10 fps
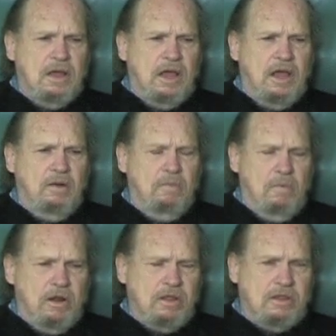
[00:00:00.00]
And
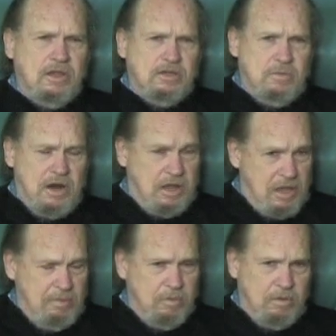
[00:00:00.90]
one of the things when I
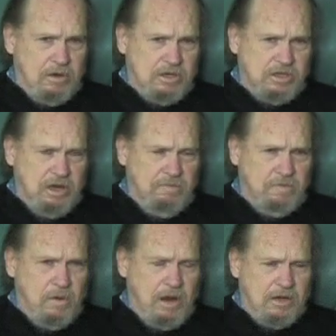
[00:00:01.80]
came to work at Channel
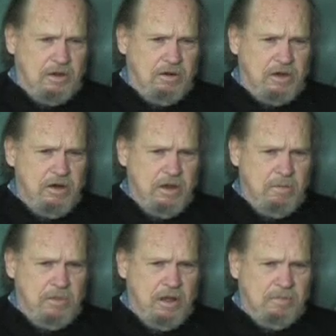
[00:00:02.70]
4 and I talked to Ernie
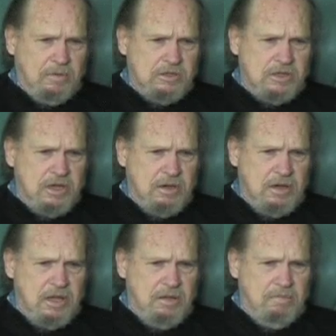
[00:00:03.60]
about was that
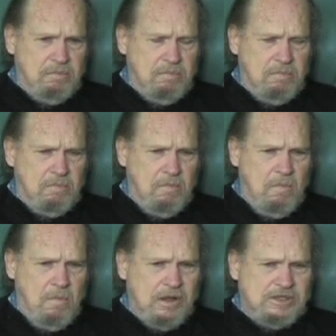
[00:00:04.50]
he
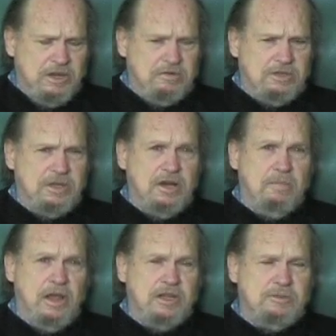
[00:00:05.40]
was interested
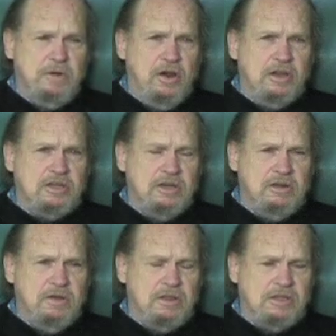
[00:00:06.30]
in my experience in
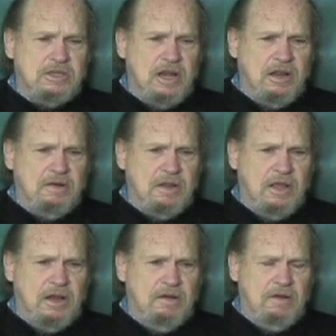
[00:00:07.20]
doing this.
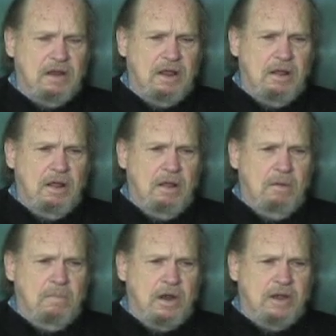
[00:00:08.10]

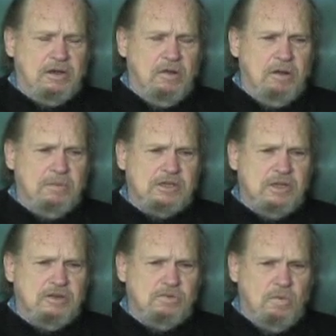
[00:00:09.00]
But I told him, I
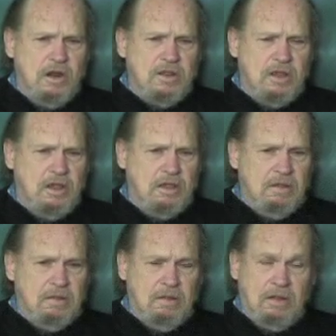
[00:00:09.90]
said, there's one thing
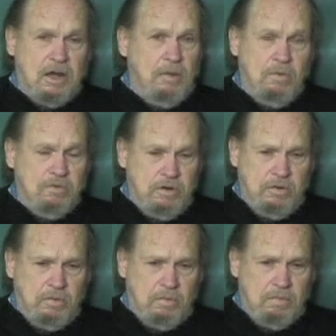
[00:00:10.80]
that I won't
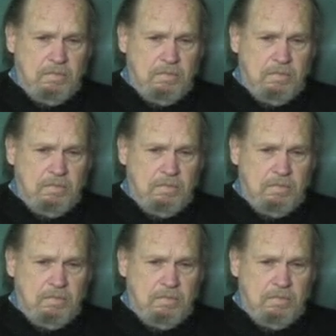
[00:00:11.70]
do.